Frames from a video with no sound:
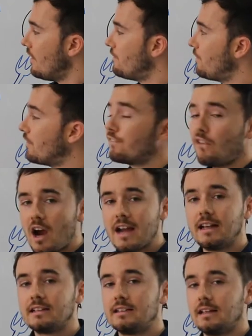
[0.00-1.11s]
For
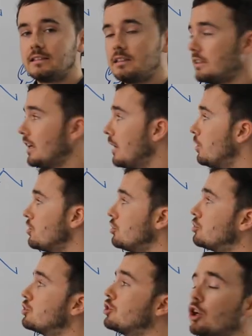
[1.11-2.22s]
Friday's lesson, I want you
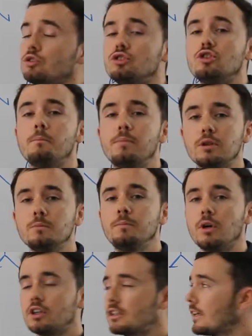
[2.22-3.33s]
to go to your blue
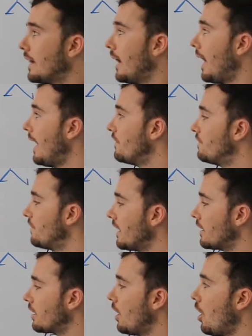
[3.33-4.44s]
book and
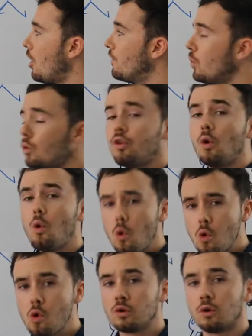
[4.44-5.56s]
think of all the
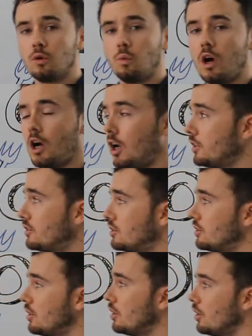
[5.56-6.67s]
OR words,